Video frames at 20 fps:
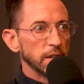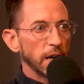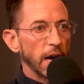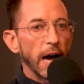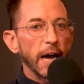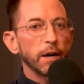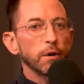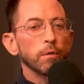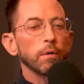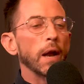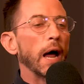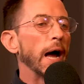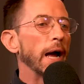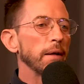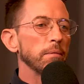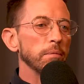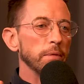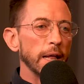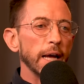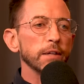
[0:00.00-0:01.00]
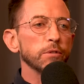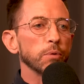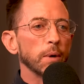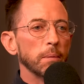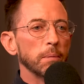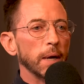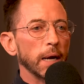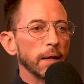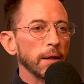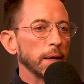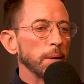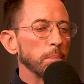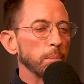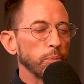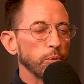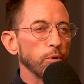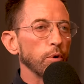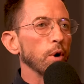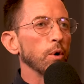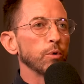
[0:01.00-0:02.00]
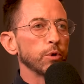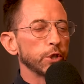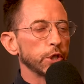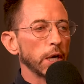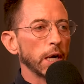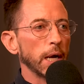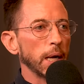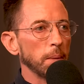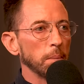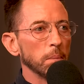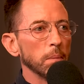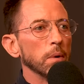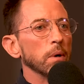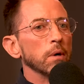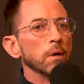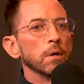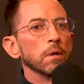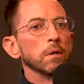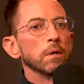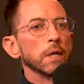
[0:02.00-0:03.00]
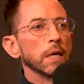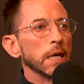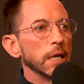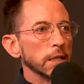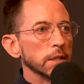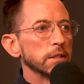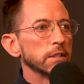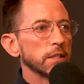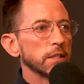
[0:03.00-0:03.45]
That's why I'm kind of like pro shame. In